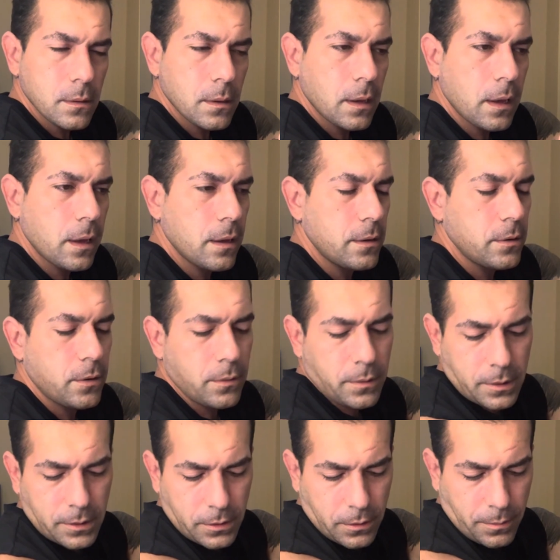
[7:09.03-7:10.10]
And you
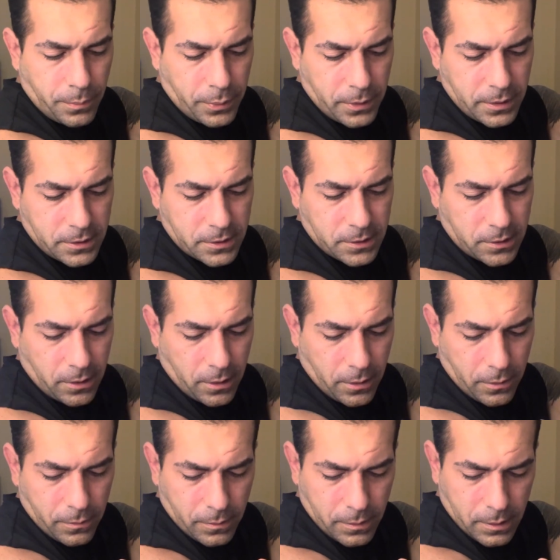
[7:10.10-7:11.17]
want to do it pretty
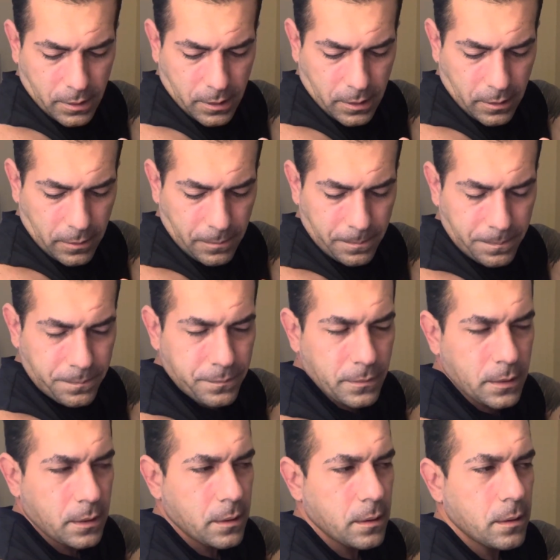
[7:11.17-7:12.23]
slow.
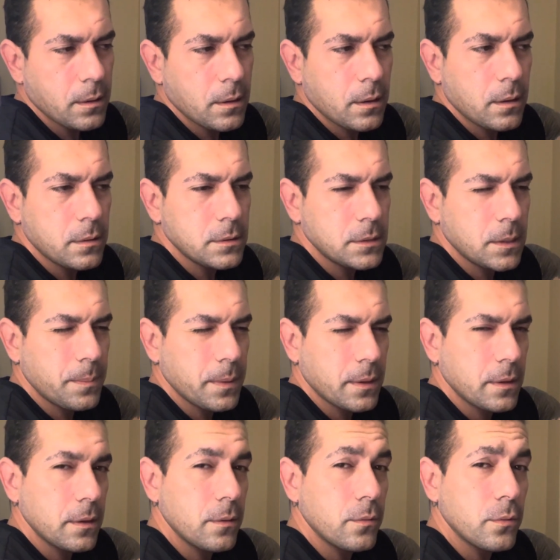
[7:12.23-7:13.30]

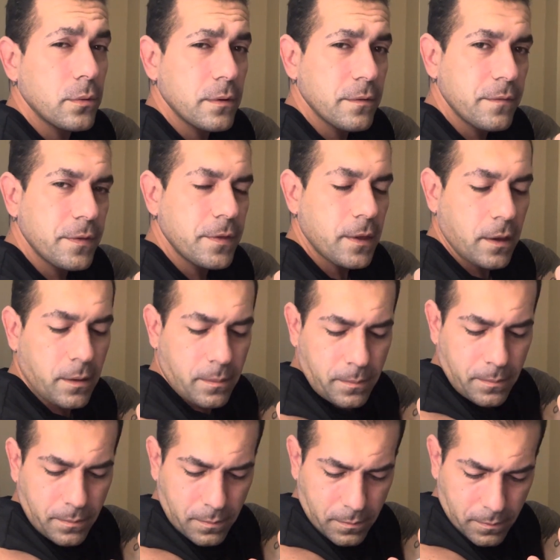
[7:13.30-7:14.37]
Typically a rule of
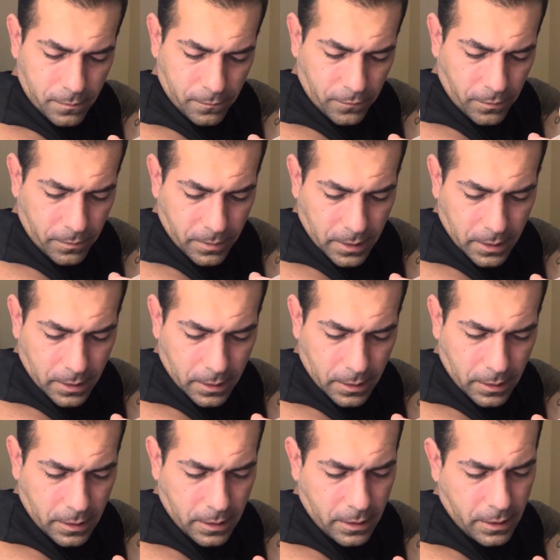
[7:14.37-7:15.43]
thumb for me
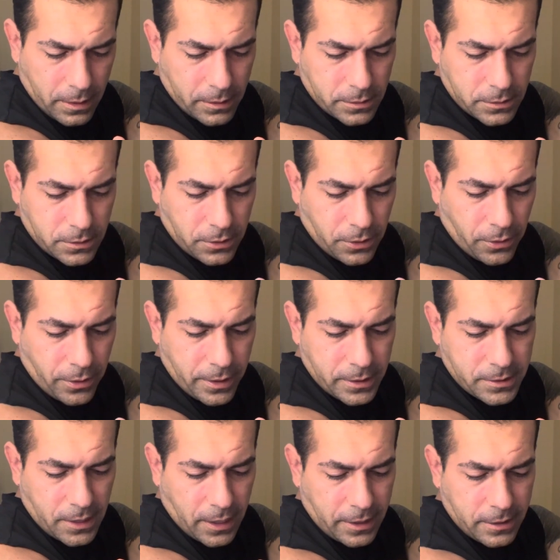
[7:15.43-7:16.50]
is 30
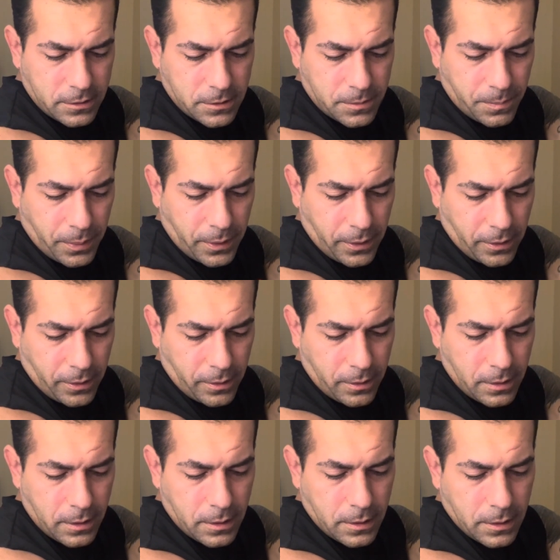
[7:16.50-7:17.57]
seconds per
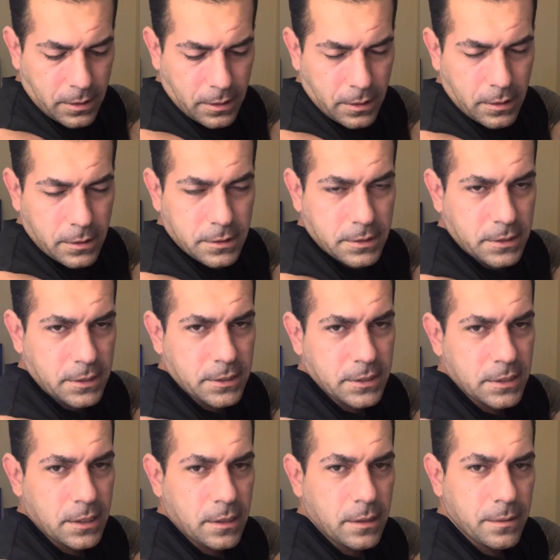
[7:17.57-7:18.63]

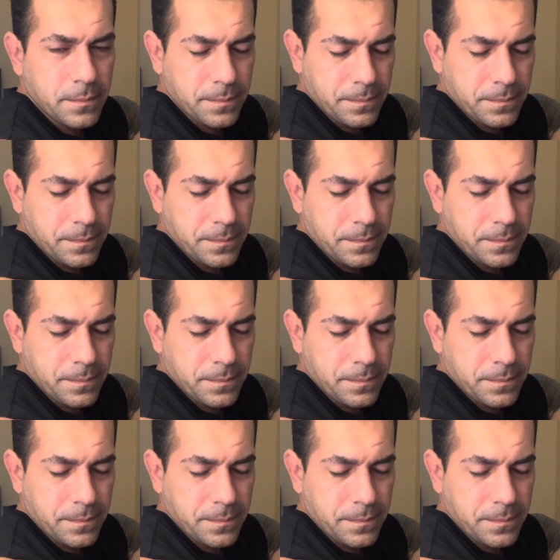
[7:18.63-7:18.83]
cc.